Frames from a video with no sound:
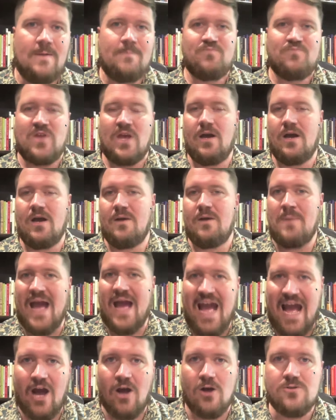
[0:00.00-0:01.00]

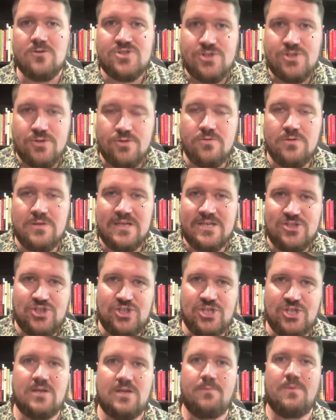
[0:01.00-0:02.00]
how to
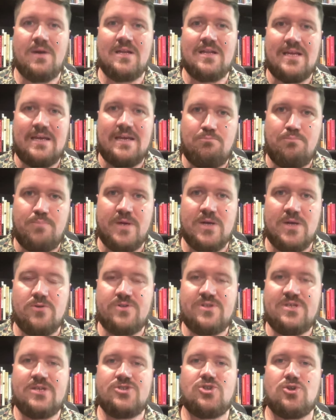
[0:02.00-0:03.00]
legitimately build
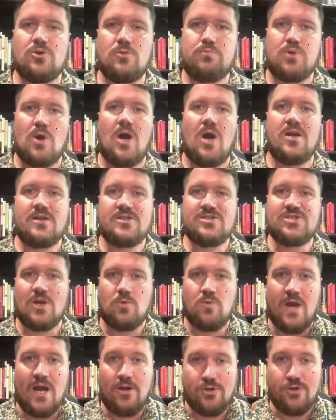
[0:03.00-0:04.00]
digital products
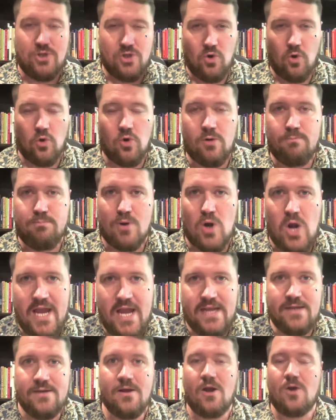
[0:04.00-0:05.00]
around your
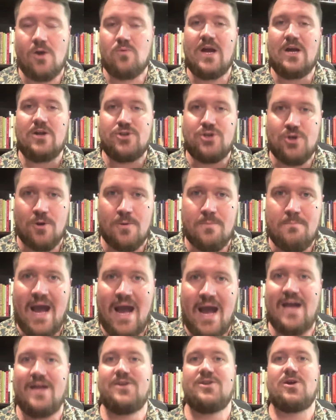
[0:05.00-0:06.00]
brain, around your
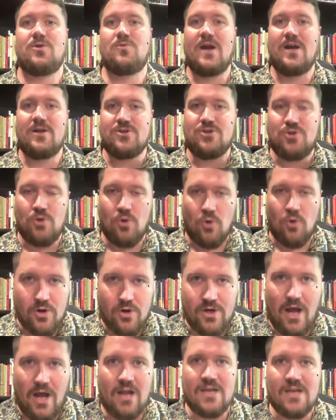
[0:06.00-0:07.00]
mind, around your
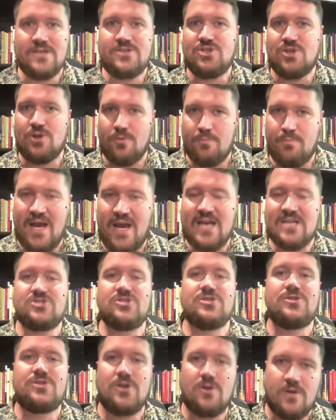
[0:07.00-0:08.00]
knowledge, your
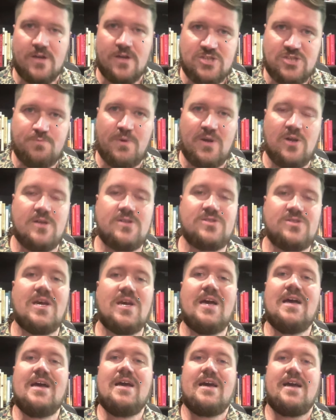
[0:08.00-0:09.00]
passion, your experience,
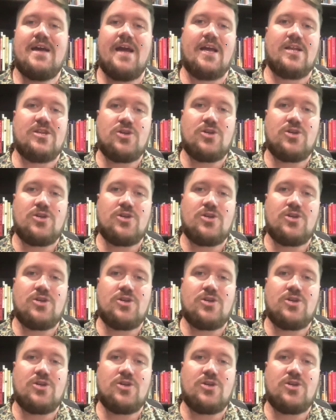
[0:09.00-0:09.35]
and